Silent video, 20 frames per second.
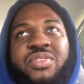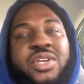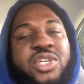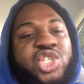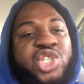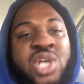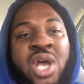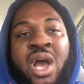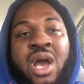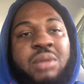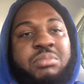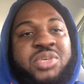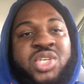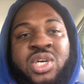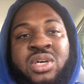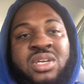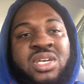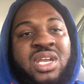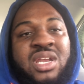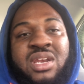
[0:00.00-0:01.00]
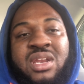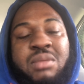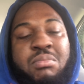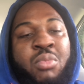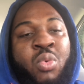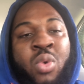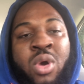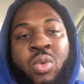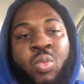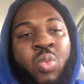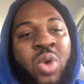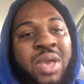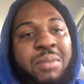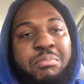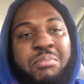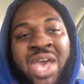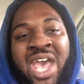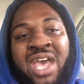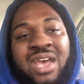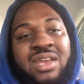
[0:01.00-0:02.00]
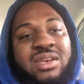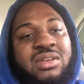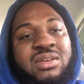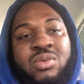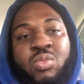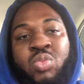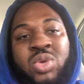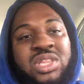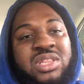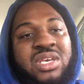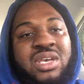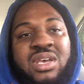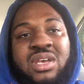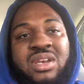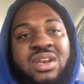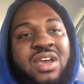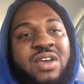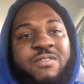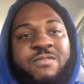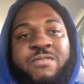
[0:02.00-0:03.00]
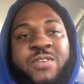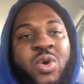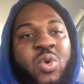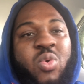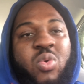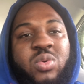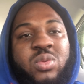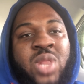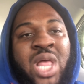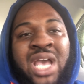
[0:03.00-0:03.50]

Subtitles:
the job done anymore with Madden, with the NFL.